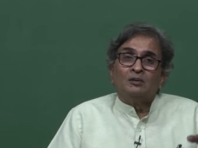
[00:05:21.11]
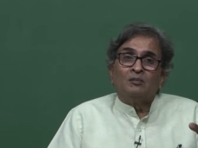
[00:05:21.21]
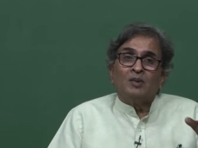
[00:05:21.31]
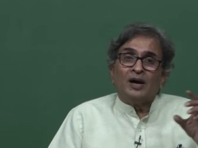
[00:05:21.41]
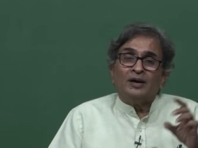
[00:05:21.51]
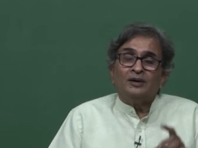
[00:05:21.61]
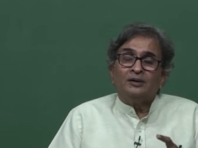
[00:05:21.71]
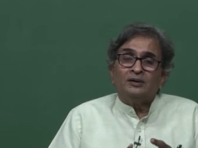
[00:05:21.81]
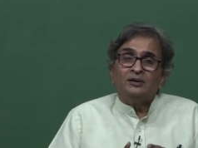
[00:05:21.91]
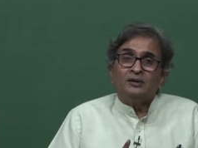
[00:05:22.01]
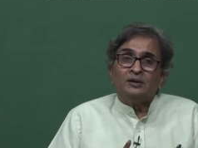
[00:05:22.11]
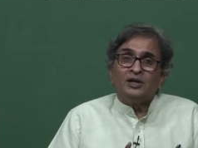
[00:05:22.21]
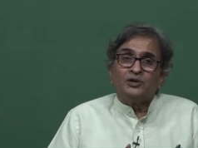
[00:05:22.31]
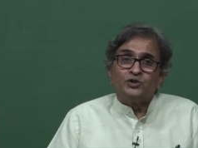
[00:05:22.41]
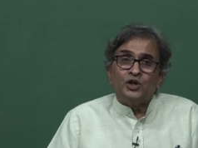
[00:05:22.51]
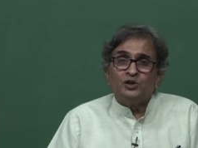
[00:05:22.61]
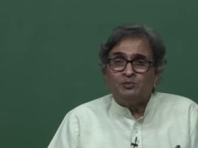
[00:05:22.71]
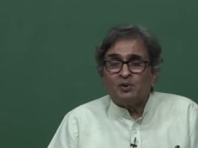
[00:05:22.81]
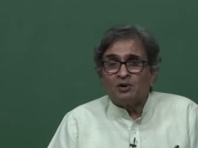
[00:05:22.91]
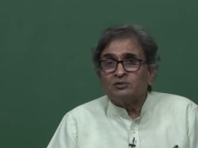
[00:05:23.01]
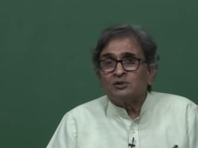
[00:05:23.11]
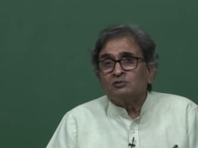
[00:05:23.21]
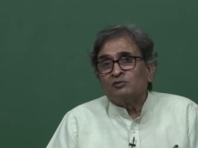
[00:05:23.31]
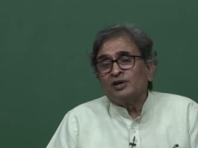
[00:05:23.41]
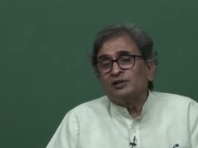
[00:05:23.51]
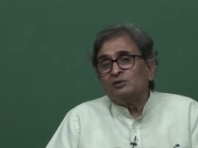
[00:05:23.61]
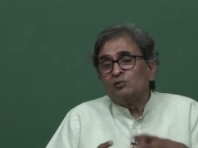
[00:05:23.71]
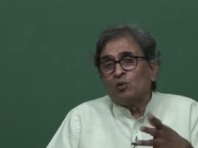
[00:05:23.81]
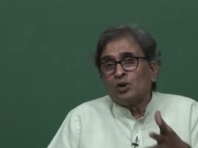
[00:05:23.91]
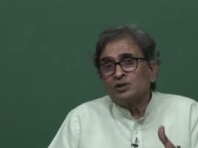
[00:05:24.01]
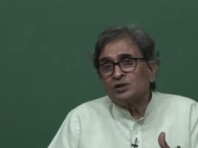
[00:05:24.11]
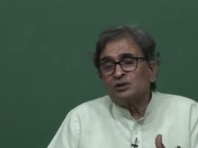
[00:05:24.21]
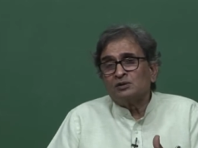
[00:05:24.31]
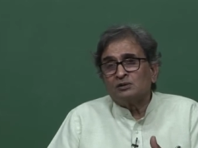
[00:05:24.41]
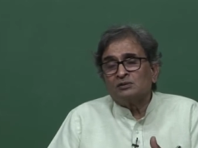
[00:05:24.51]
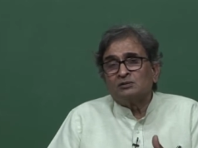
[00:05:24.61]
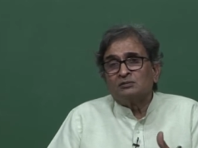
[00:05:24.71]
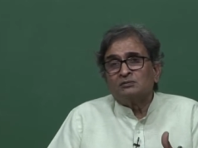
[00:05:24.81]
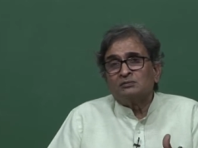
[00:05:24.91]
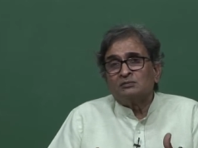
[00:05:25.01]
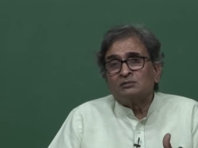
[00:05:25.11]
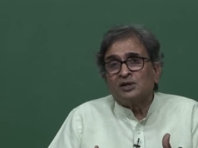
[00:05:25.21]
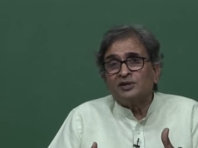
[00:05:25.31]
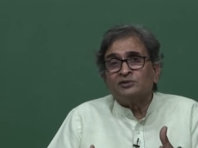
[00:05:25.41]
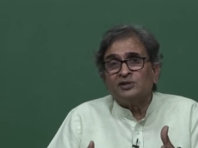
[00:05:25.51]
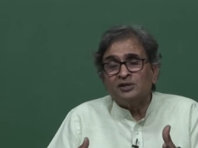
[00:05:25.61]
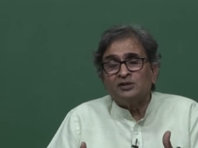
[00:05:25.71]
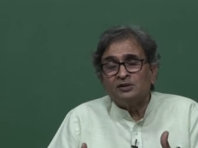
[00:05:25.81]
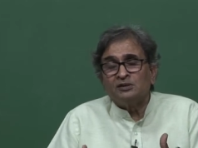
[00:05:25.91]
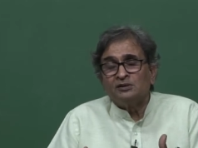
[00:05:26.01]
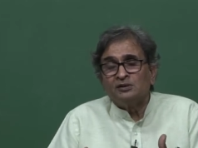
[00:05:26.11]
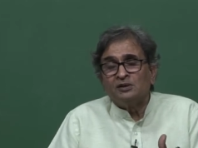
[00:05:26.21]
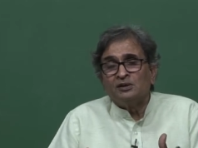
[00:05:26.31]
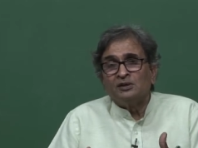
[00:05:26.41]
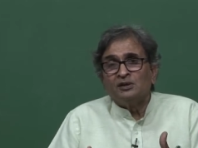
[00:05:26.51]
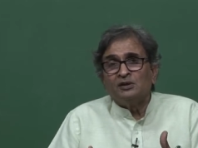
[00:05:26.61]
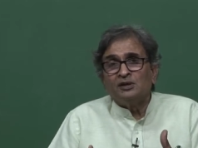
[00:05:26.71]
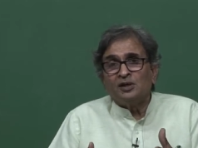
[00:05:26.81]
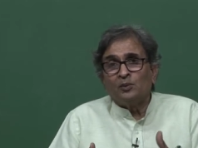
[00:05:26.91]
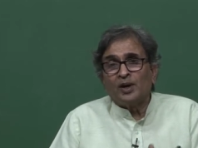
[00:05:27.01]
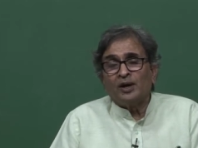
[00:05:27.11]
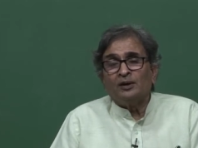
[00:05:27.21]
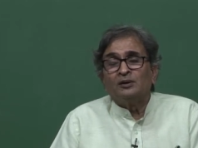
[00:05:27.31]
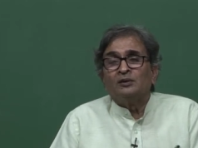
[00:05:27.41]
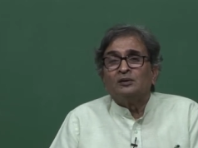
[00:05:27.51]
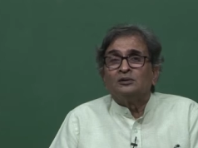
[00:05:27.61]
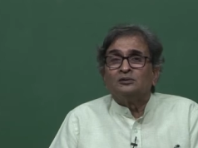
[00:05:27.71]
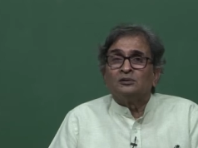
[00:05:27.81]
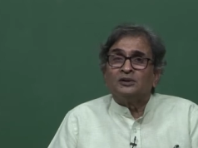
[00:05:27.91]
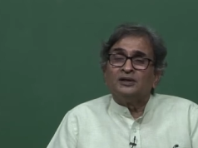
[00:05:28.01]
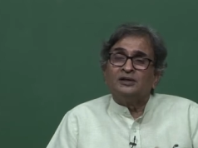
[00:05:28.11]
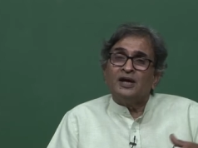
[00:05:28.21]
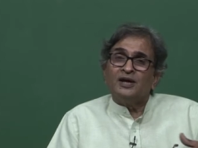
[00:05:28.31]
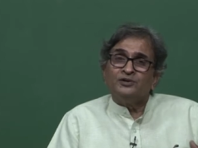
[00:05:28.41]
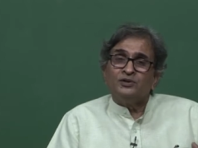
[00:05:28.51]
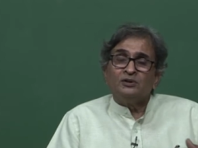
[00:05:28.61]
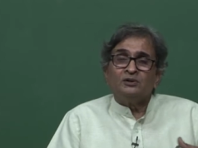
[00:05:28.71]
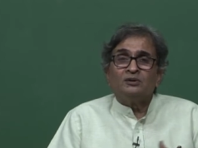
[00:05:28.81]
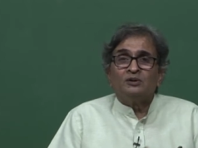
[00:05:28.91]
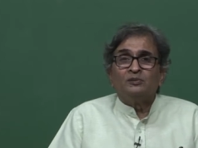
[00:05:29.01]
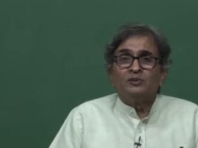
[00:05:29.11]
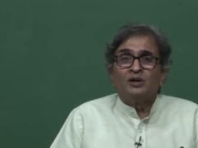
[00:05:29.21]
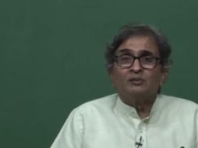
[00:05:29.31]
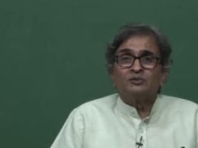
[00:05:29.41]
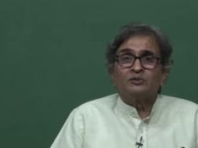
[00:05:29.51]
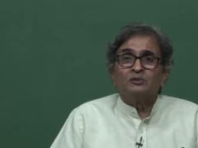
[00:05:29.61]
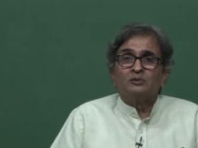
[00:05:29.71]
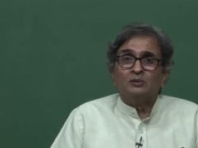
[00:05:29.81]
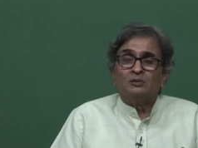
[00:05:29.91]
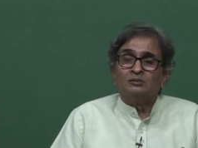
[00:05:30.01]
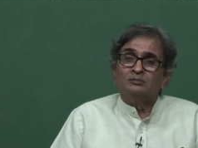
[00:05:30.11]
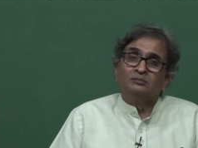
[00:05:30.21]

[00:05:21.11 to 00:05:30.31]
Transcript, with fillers: By an exchange process where the water gets heated in a way so that the engine becomes cool